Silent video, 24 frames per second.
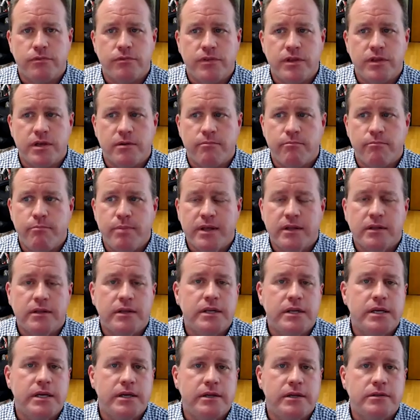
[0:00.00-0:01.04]
the
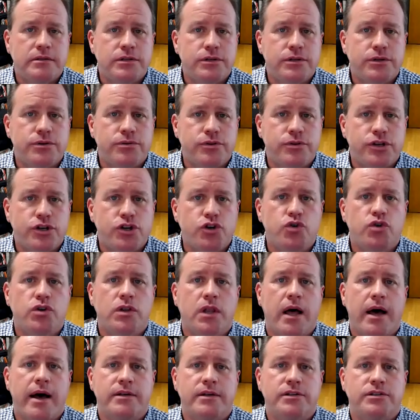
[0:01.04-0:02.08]
ability to
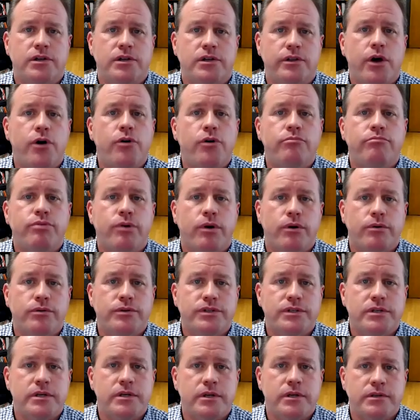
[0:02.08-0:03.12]
utilize the loan
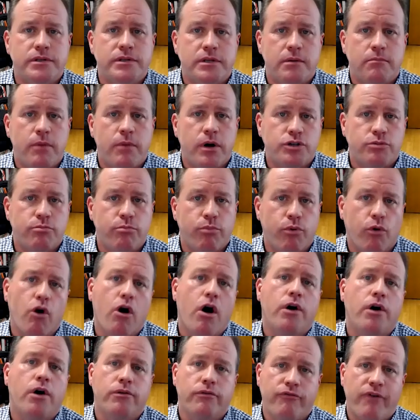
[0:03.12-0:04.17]
proceeds in a much
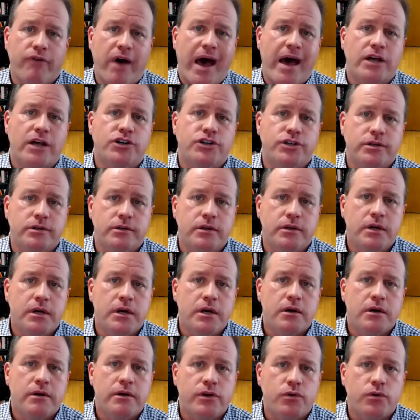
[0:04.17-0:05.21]
broader fashion
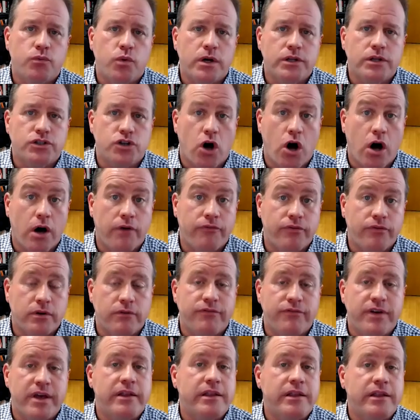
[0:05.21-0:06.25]
than what's often
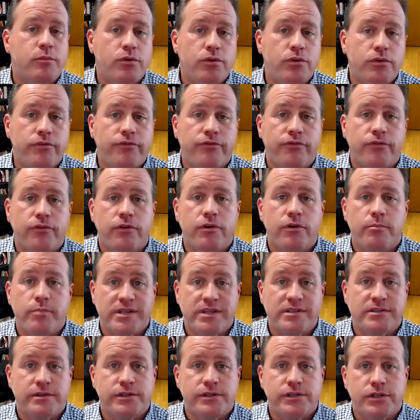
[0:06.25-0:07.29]
available for a
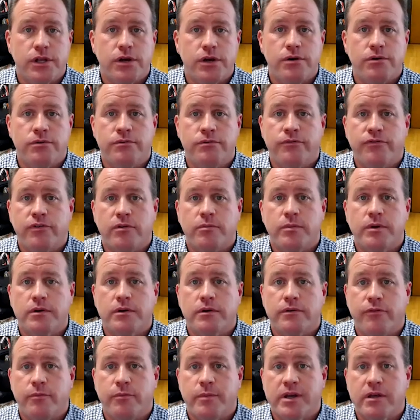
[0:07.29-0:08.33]
business loan from
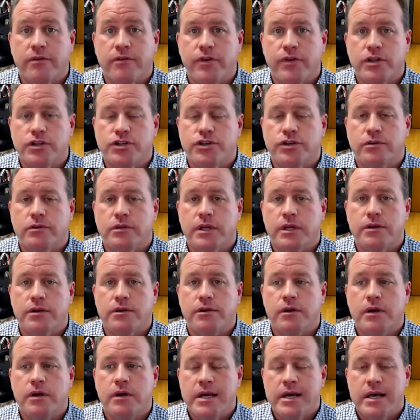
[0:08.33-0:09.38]
a conventional lender.
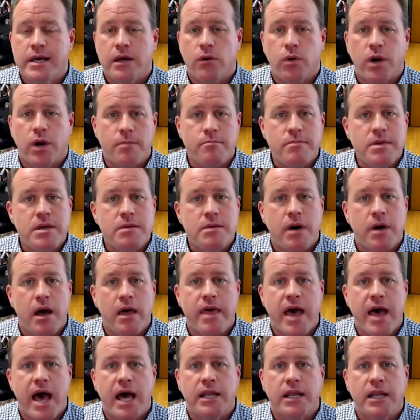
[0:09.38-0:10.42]
And what I mean by
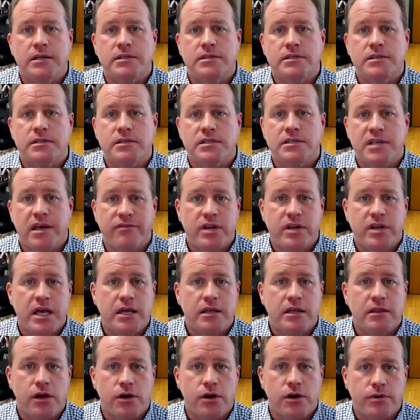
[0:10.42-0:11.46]
that is the
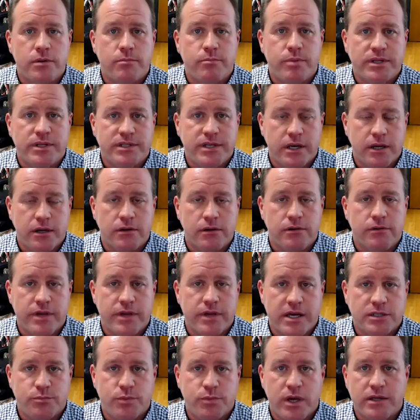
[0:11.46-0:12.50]
7A loan in particular, the
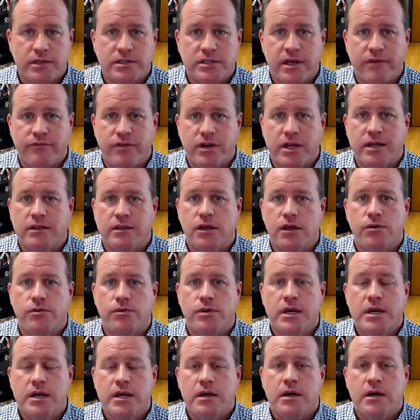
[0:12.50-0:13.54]
SBA 7A loan,